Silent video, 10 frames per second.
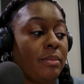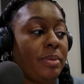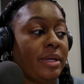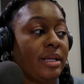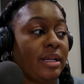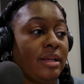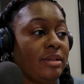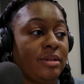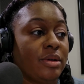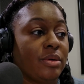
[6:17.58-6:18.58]
But,
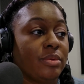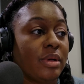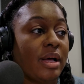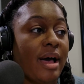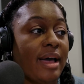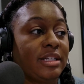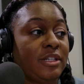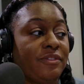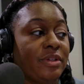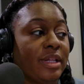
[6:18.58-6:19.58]
I
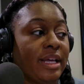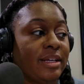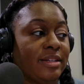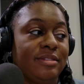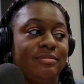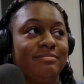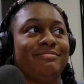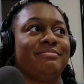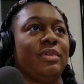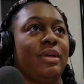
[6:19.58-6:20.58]
just feel like
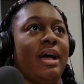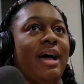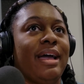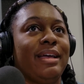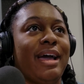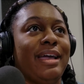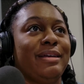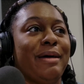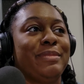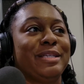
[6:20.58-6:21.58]

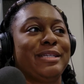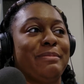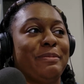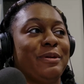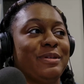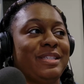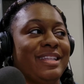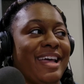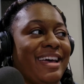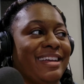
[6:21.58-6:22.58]
I'm the type of
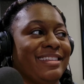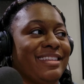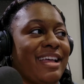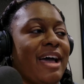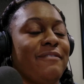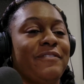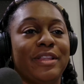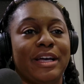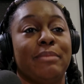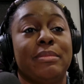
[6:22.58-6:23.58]
person that I
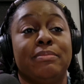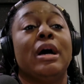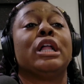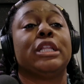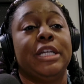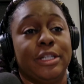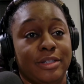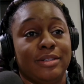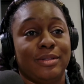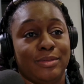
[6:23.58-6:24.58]
feel like I'm a
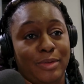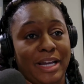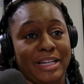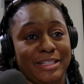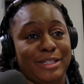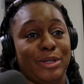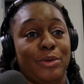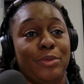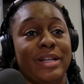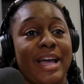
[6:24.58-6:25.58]
leader, right?
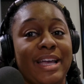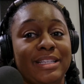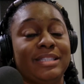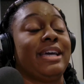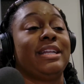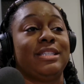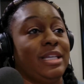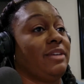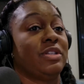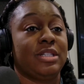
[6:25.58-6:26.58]
So when I decided
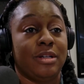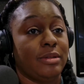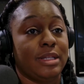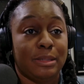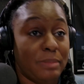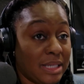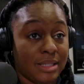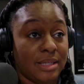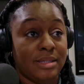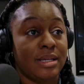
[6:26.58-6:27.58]
to even start this
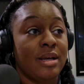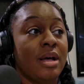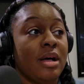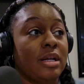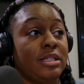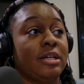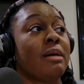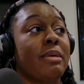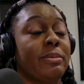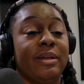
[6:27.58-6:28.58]
business, to
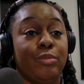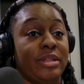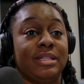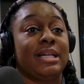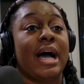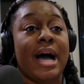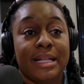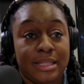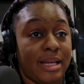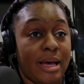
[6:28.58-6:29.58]
come up with this
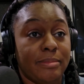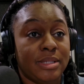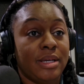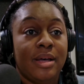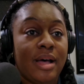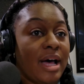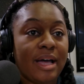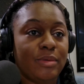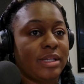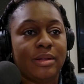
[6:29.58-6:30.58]
concept,
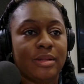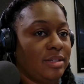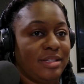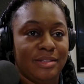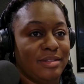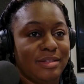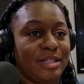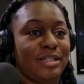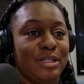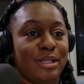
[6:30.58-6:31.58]
I was like, listen,
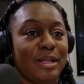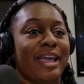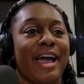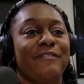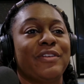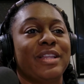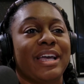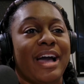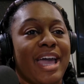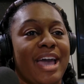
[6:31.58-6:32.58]
this is like, I feel
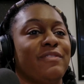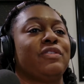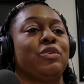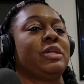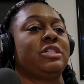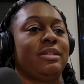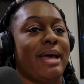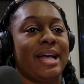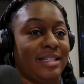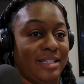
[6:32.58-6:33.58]
like I haven't even reached the
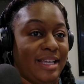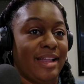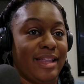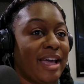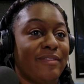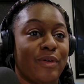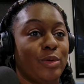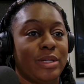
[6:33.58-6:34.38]
masses yet. Like I've